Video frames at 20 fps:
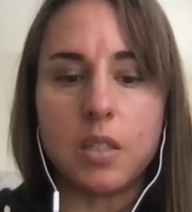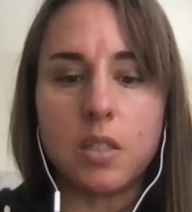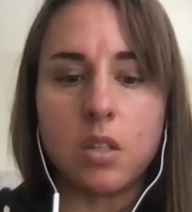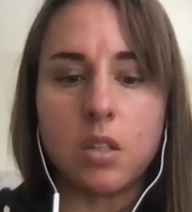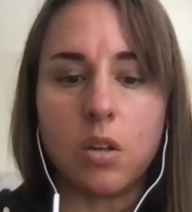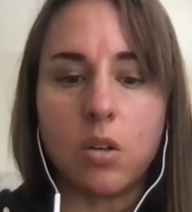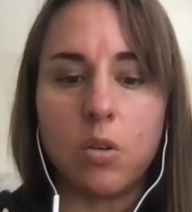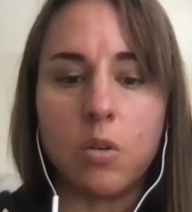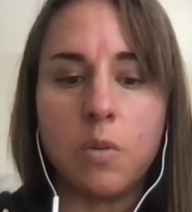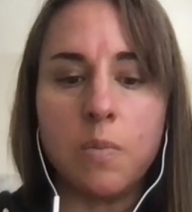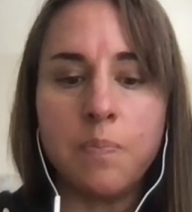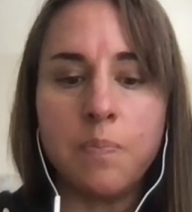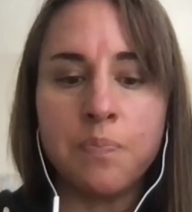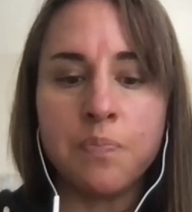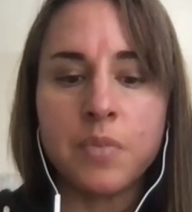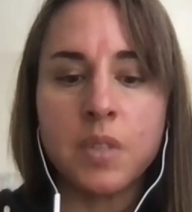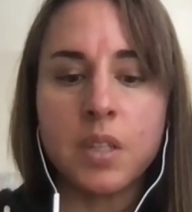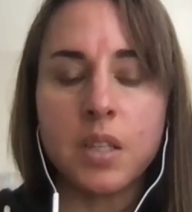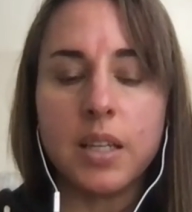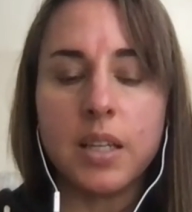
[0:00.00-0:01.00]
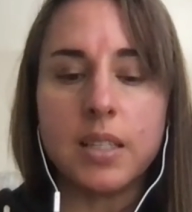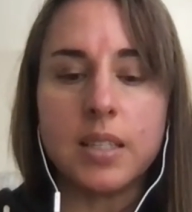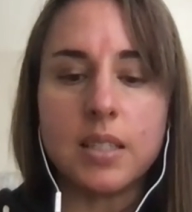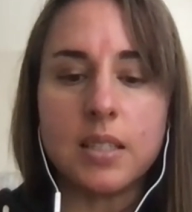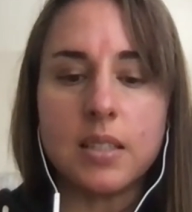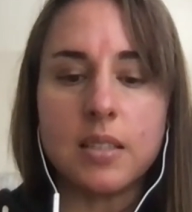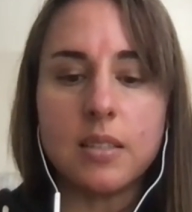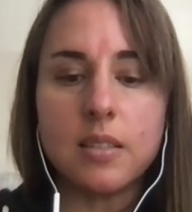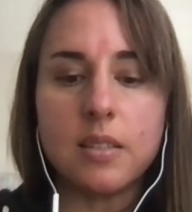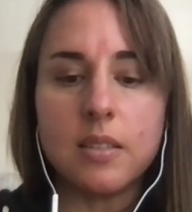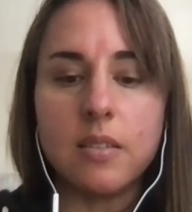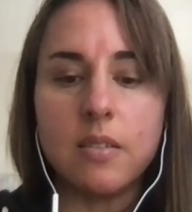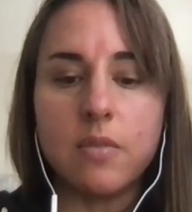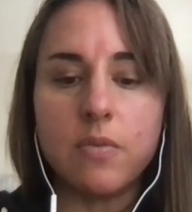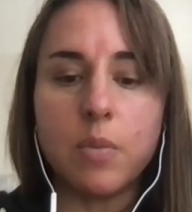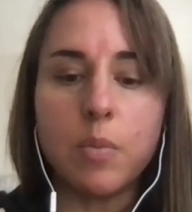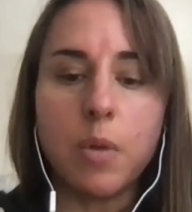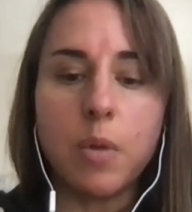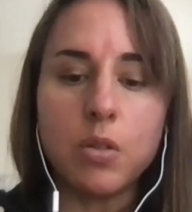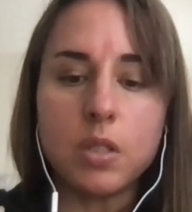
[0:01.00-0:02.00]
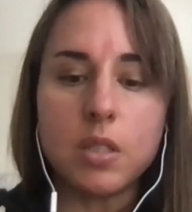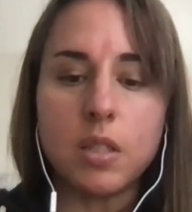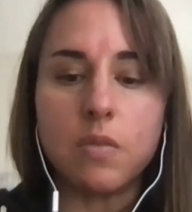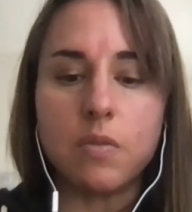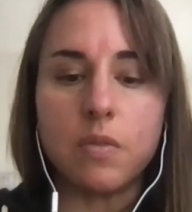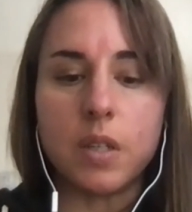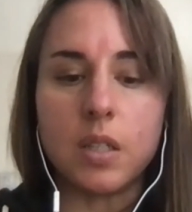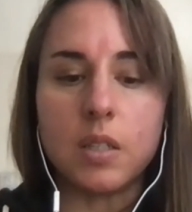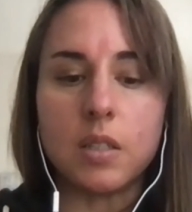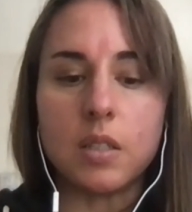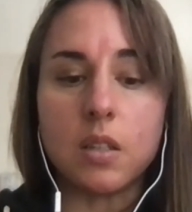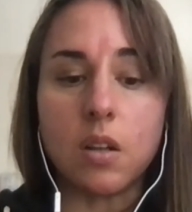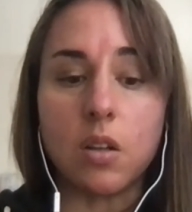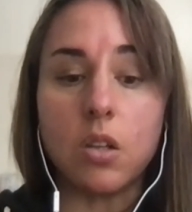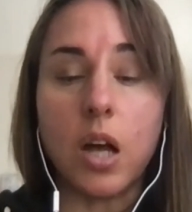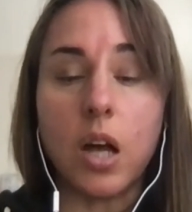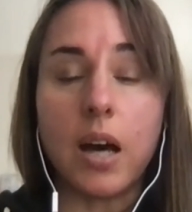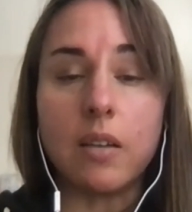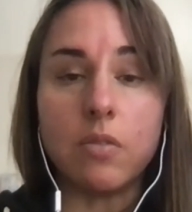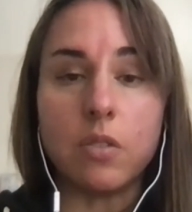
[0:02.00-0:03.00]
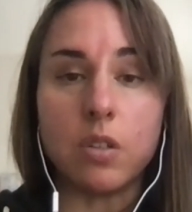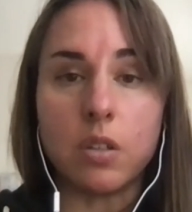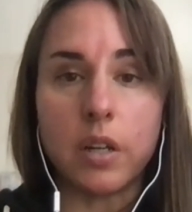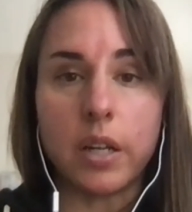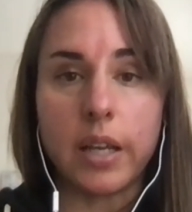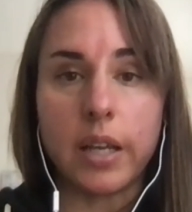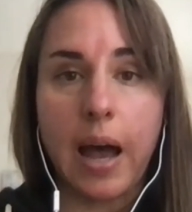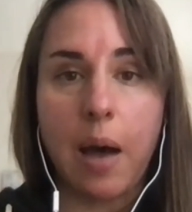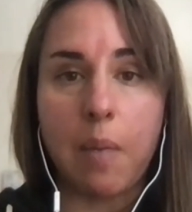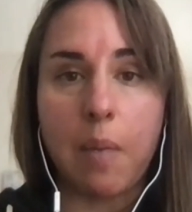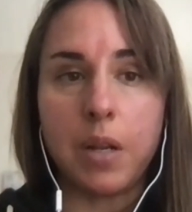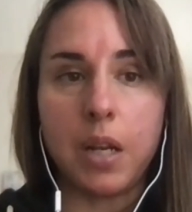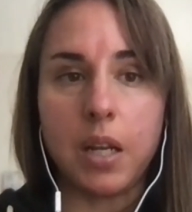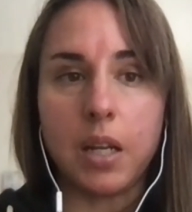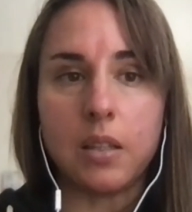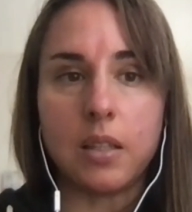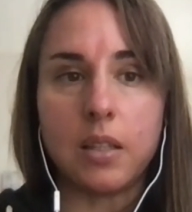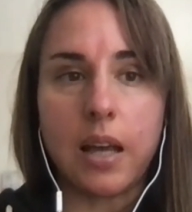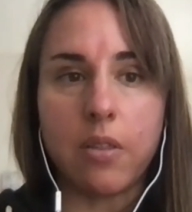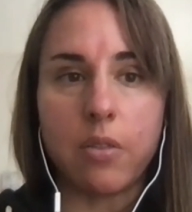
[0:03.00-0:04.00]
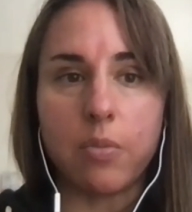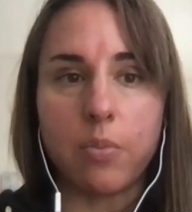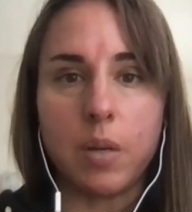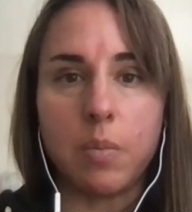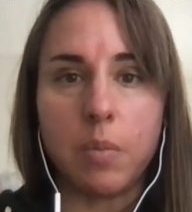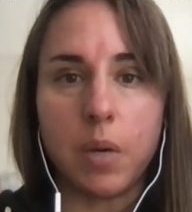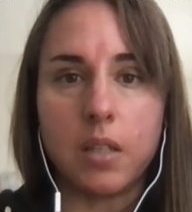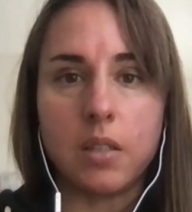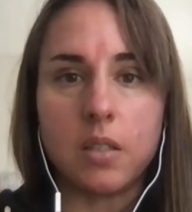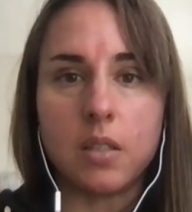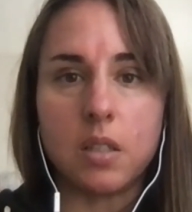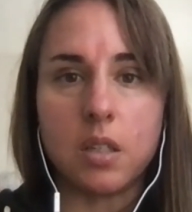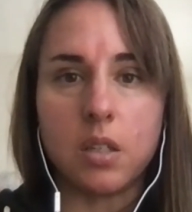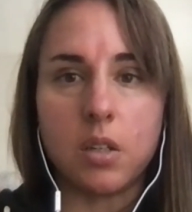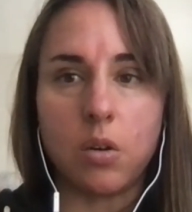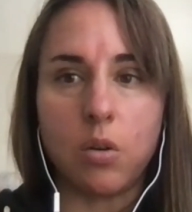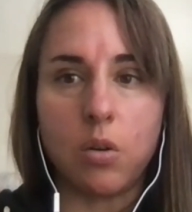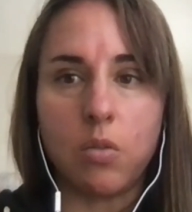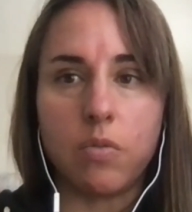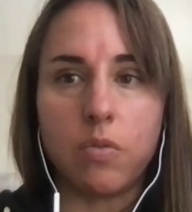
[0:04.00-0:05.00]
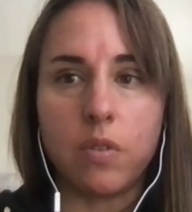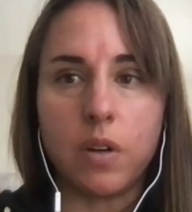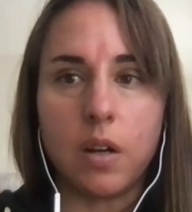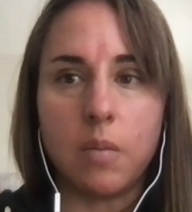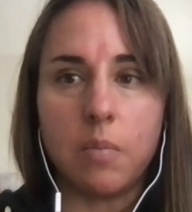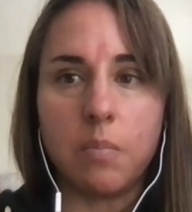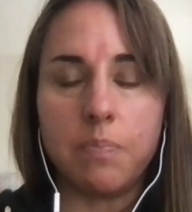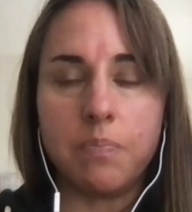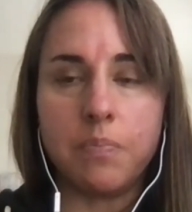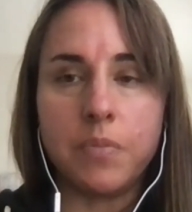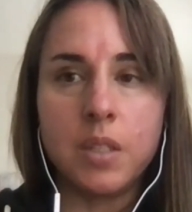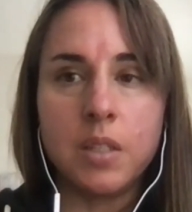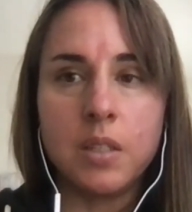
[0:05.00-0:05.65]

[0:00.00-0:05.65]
So it's, for most infants, a lot of learning happening in that 3 months to go from